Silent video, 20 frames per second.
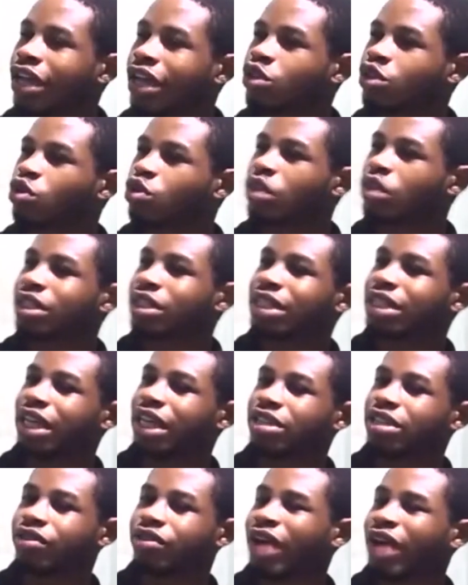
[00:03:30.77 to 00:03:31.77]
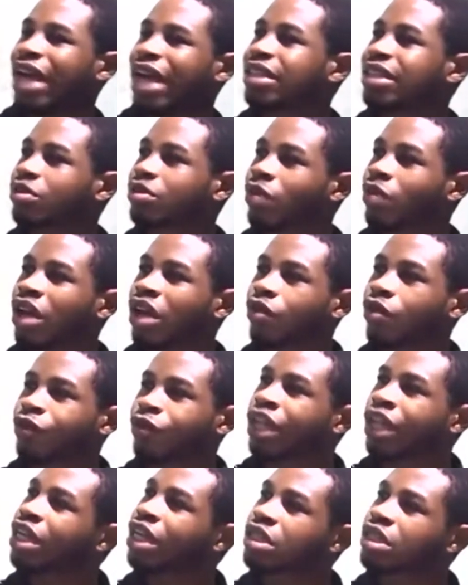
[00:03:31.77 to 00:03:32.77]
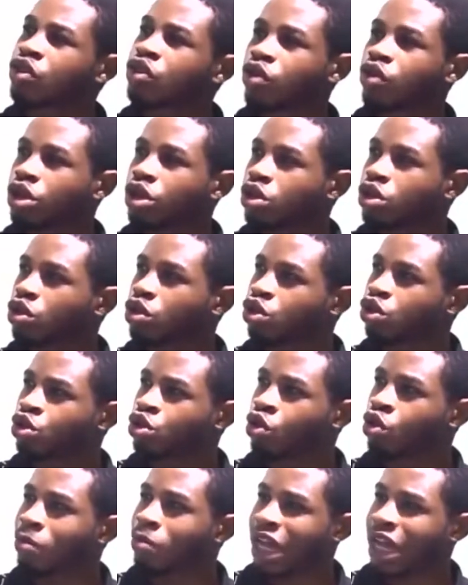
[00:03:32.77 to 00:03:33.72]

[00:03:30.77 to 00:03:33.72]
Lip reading: So just right when your friend just introduced you to